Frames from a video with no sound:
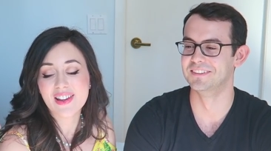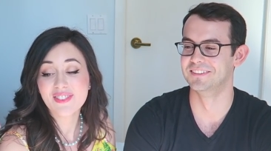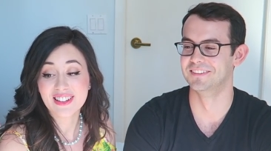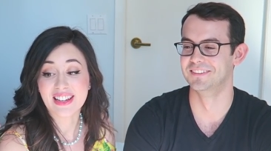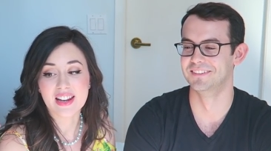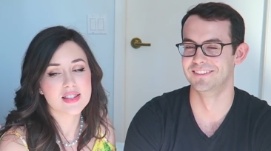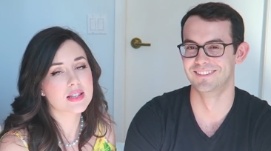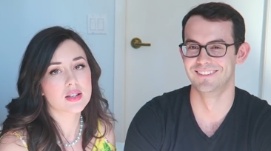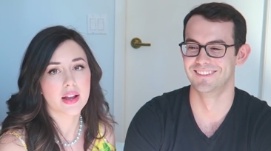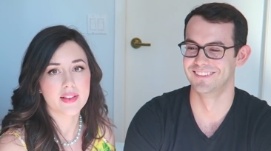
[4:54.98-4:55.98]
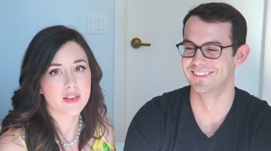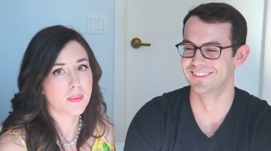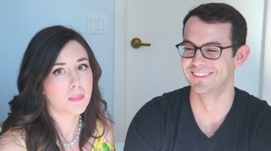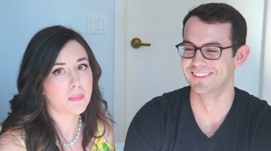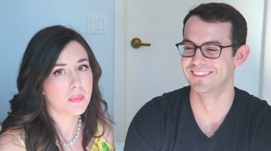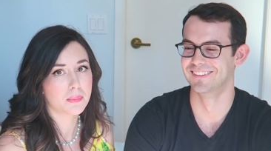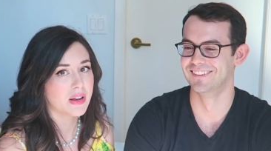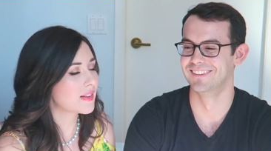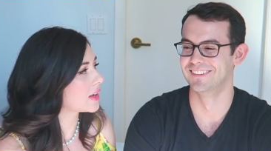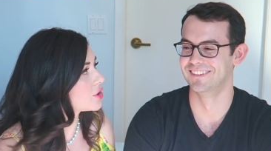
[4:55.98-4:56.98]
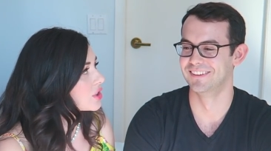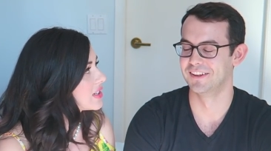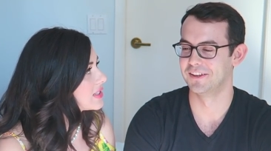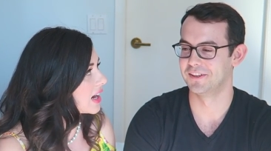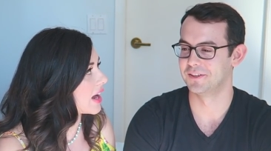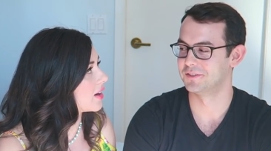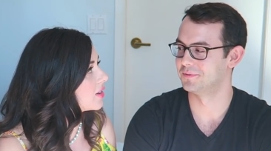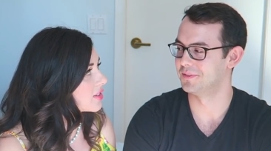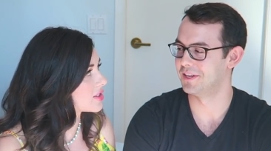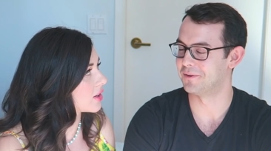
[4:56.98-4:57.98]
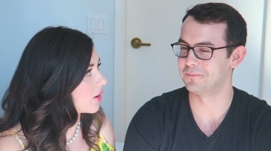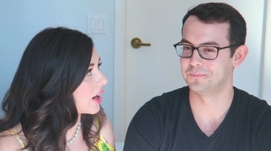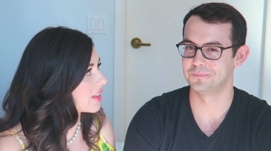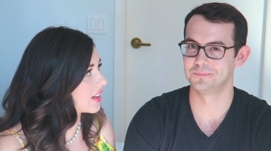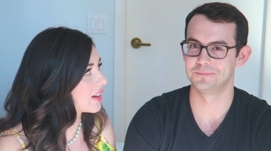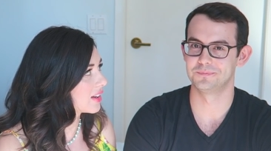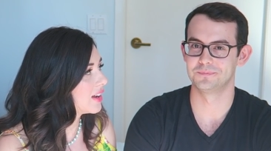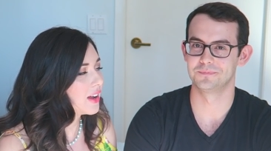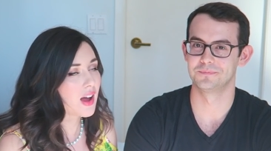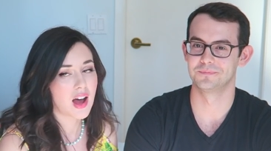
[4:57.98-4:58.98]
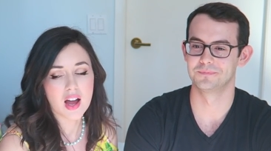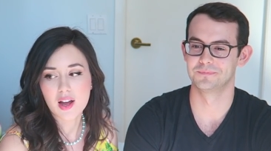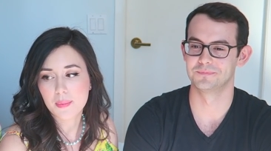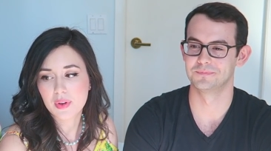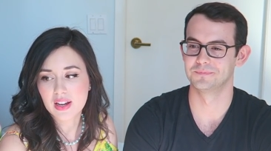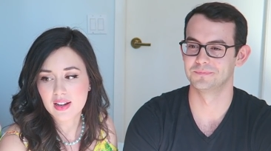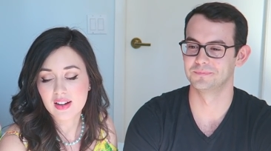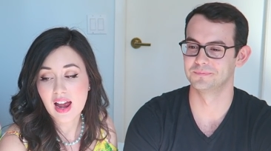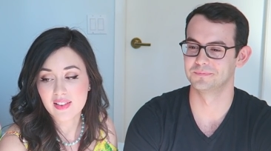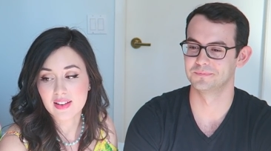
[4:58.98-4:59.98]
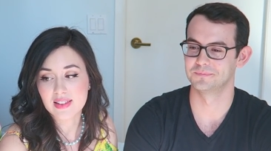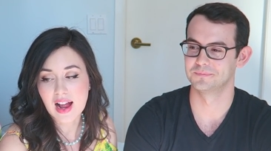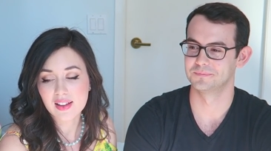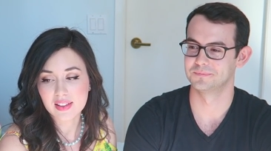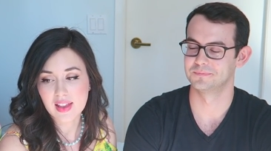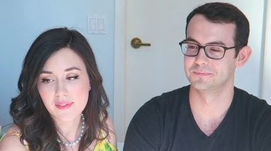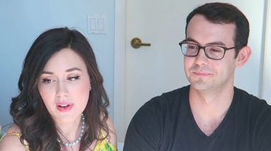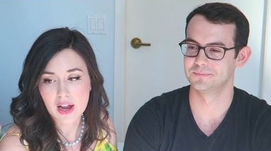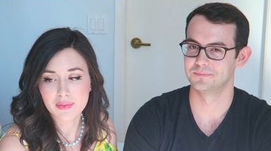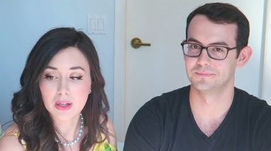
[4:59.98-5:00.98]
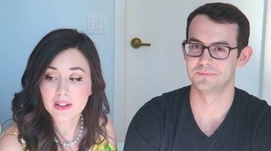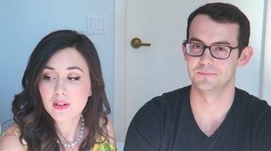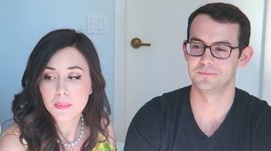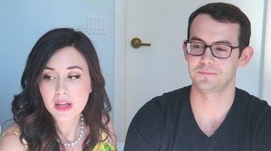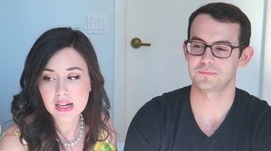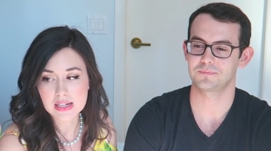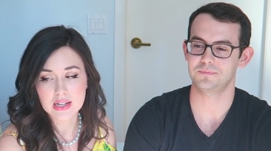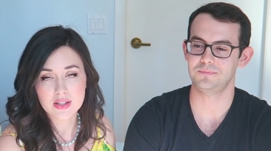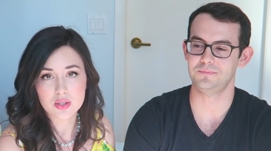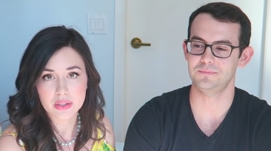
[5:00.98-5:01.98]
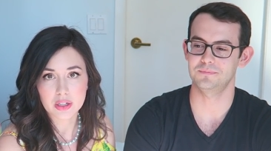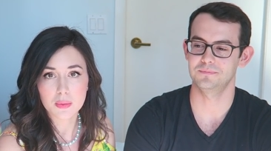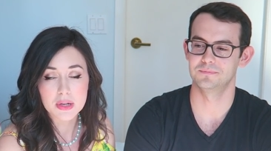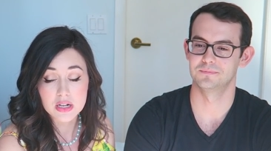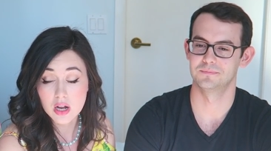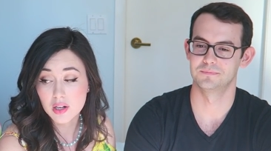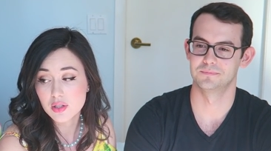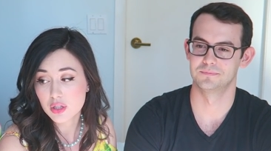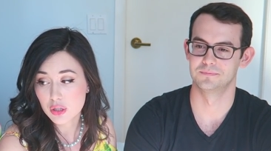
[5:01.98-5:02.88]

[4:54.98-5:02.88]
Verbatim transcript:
Speaker 1: no, definitely. It's it's a mid-century style, yeah. so I think um, it has exactly that vibe. A little bit industrial, but not